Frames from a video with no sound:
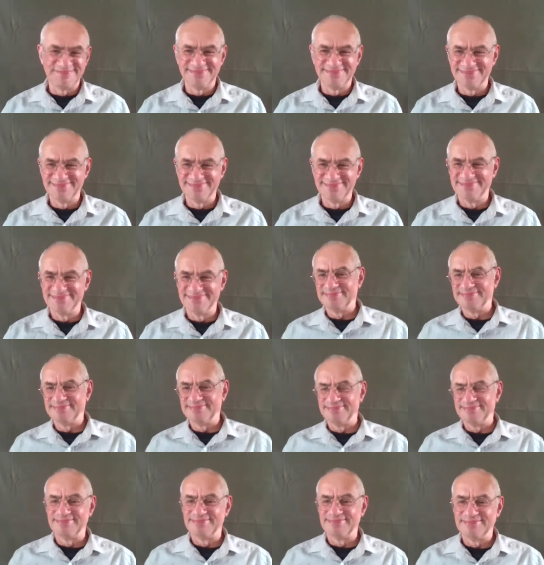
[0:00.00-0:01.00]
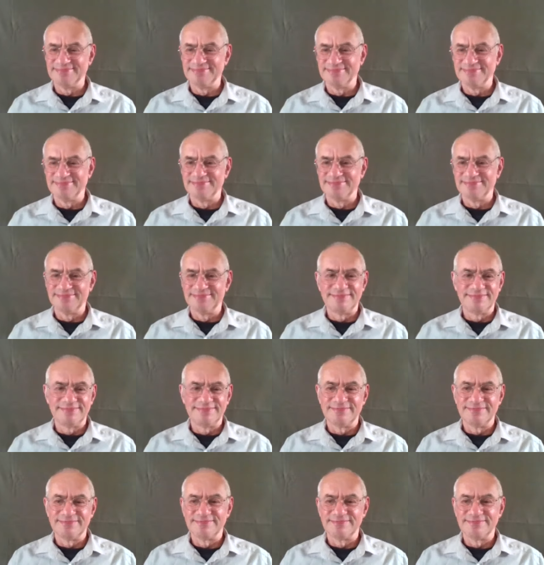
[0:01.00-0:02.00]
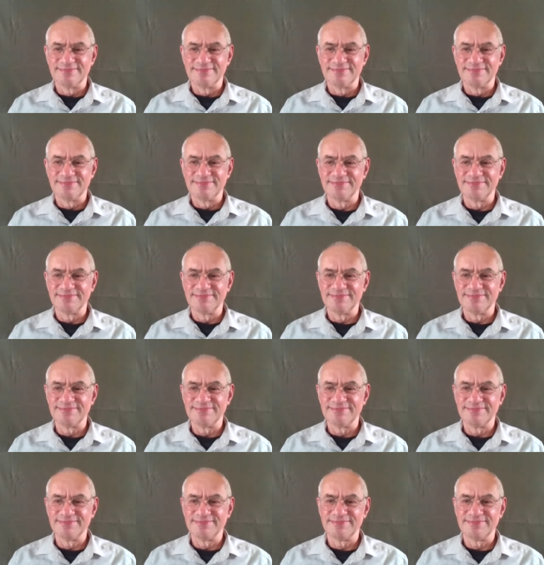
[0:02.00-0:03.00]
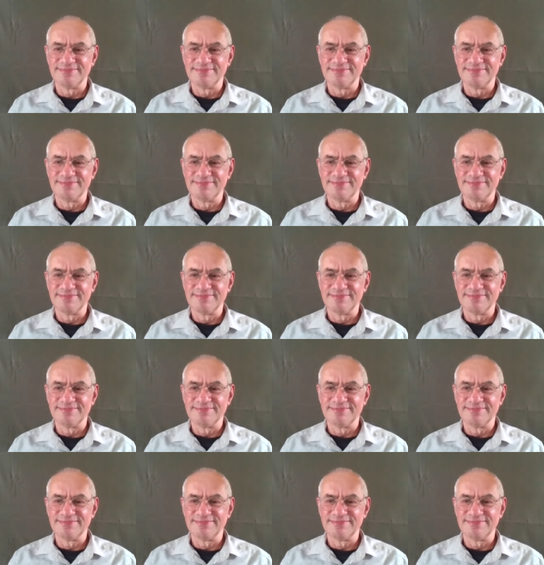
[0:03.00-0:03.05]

No one is speaking in this clip.